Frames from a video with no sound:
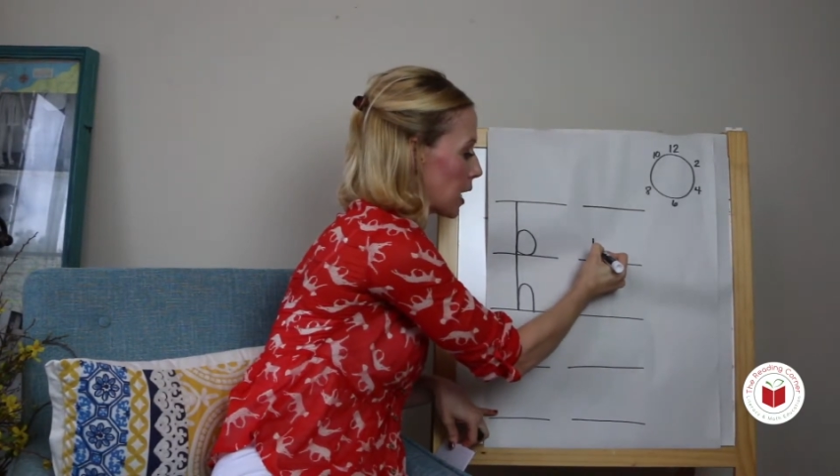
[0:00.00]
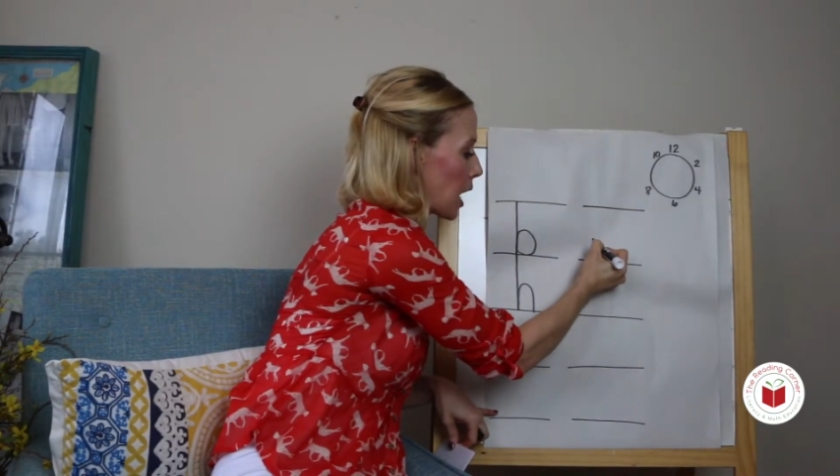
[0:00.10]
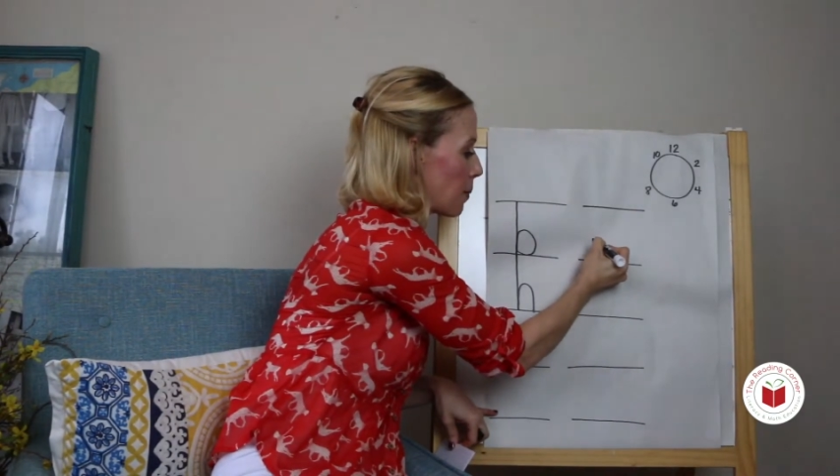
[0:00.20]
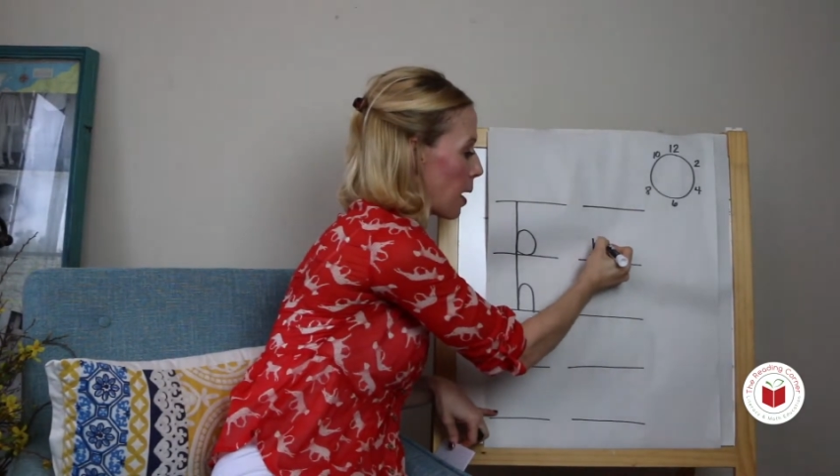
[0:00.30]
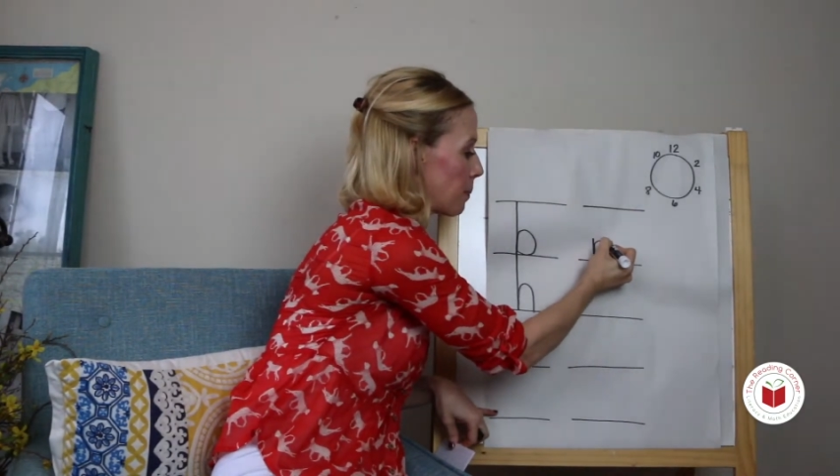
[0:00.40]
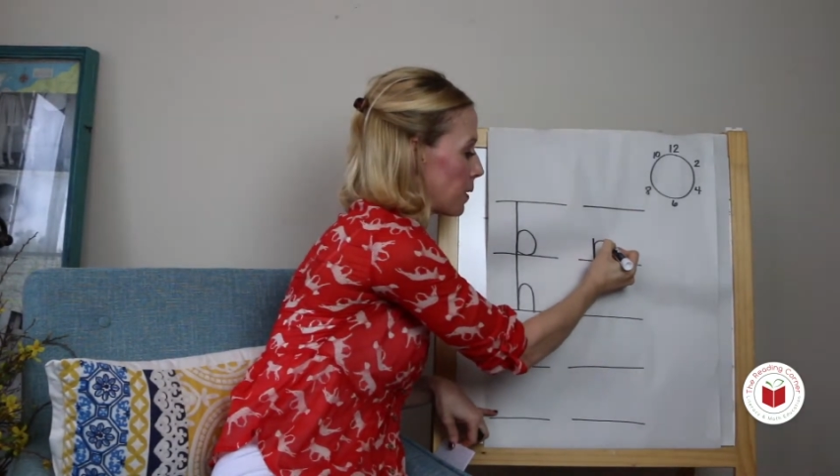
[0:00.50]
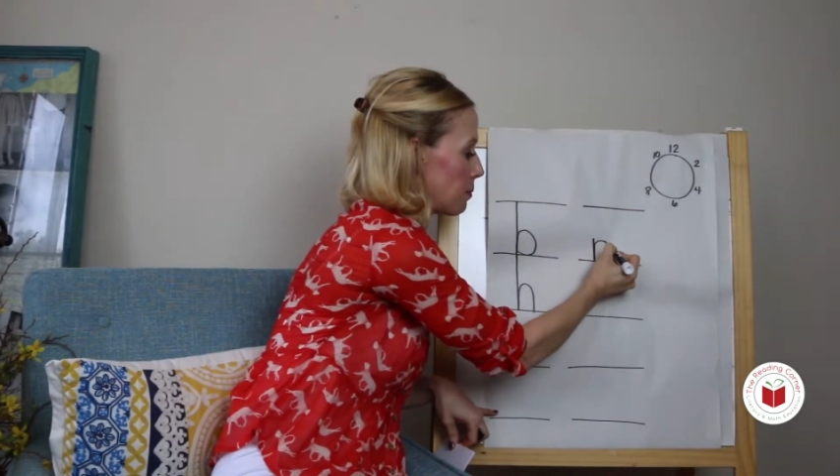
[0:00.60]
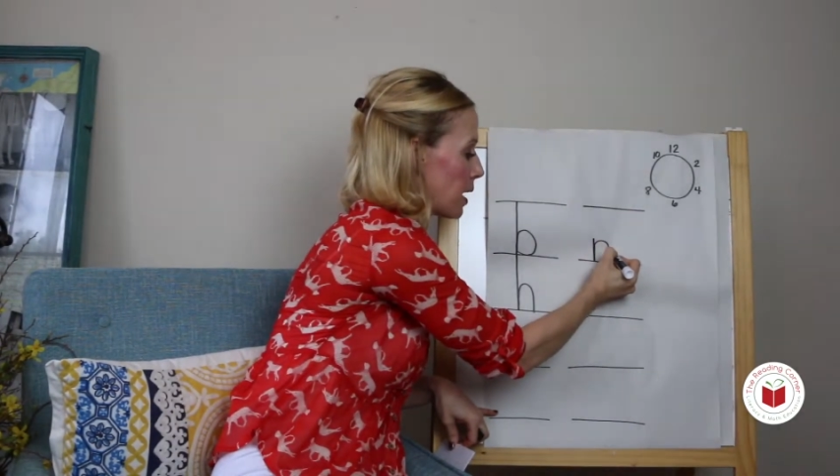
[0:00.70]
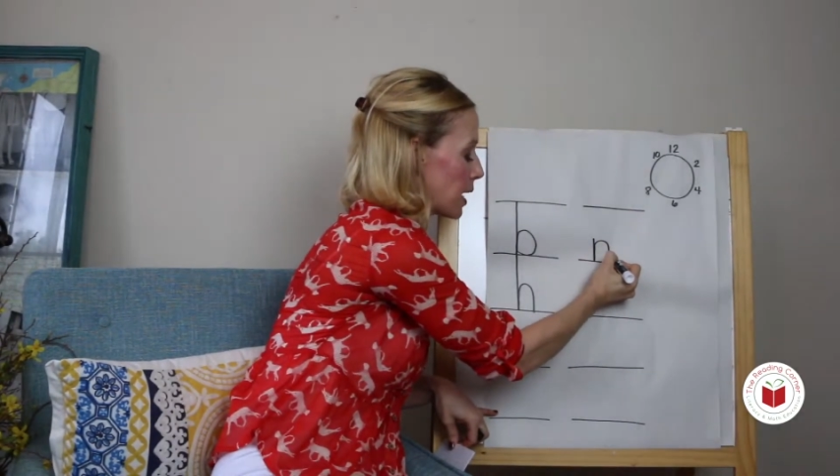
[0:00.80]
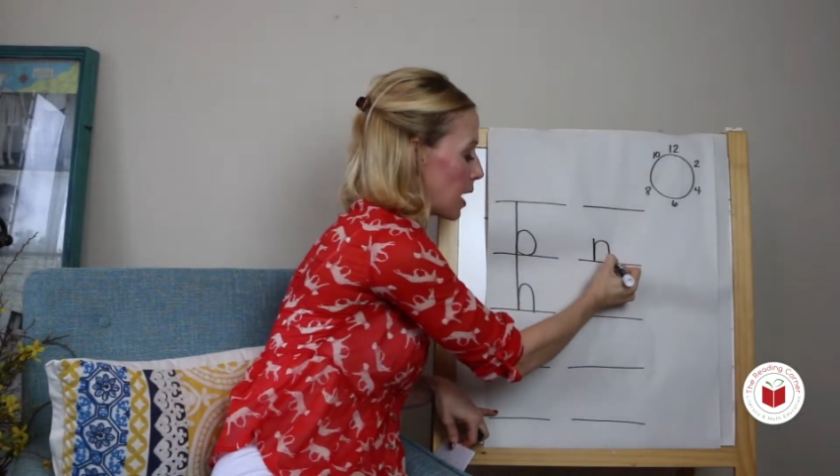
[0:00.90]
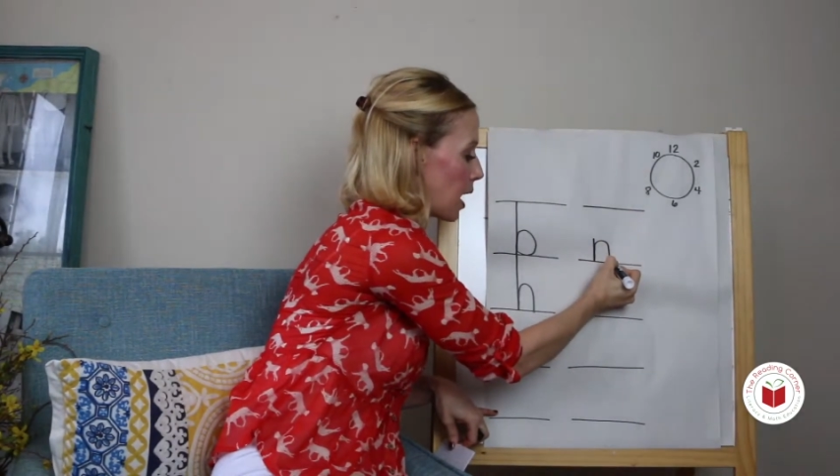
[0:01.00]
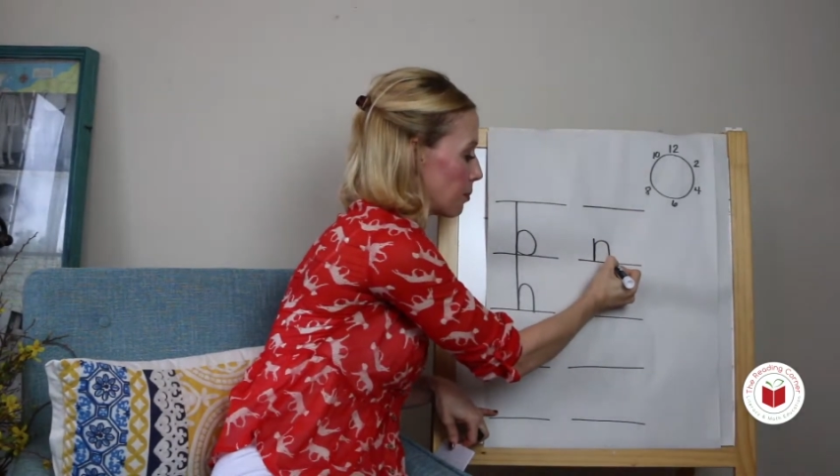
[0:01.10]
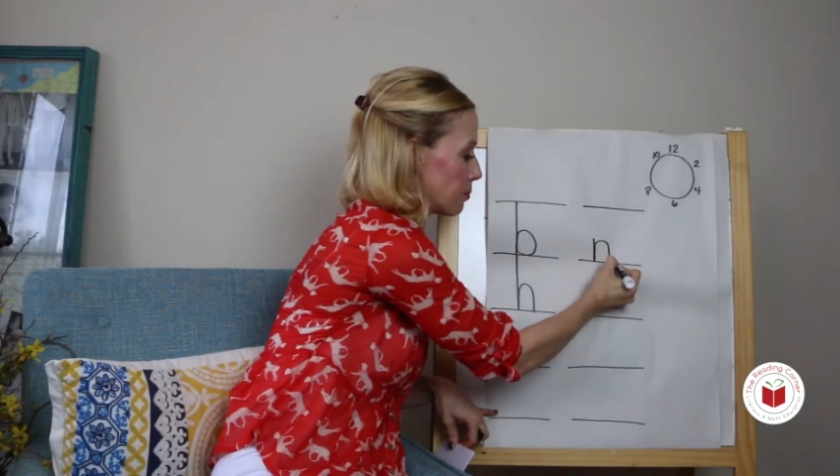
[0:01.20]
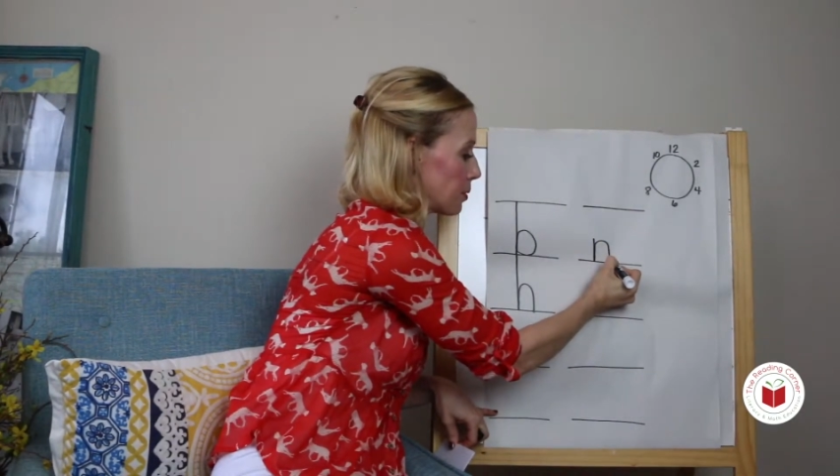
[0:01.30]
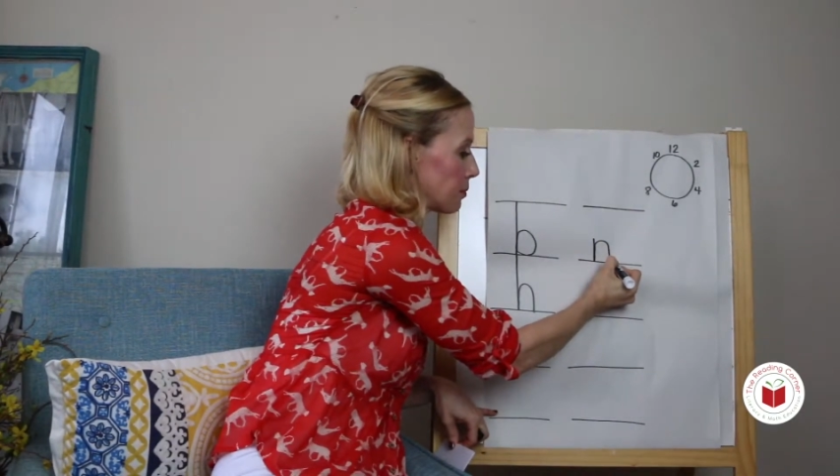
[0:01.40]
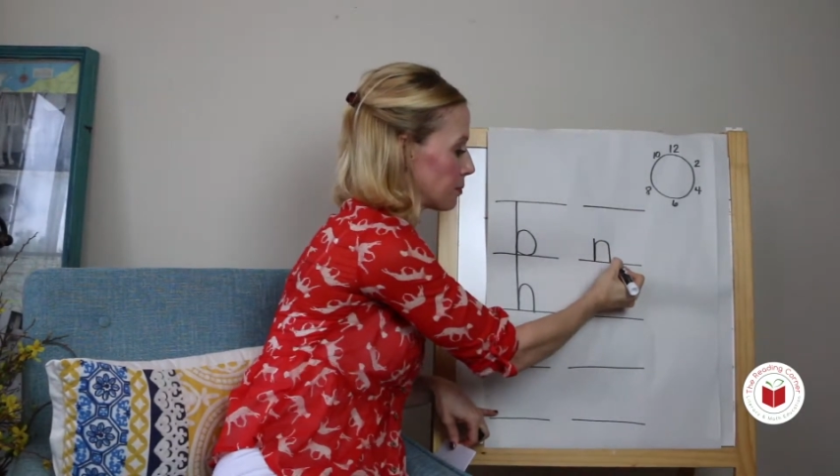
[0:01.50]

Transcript: come up and make a hump.